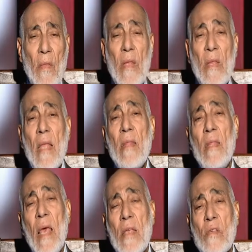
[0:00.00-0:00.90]
the 10
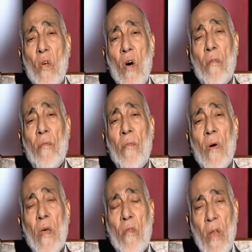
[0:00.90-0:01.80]
days of
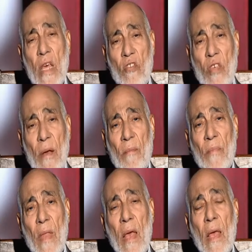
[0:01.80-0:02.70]
Dhul Hijjah
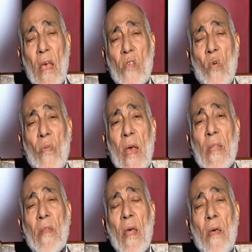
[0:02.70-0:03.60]
so
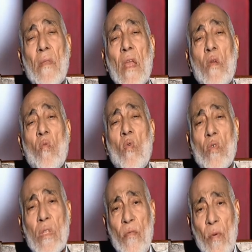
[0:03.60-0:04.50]
that the
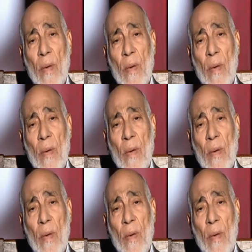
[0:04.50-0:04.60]
reward from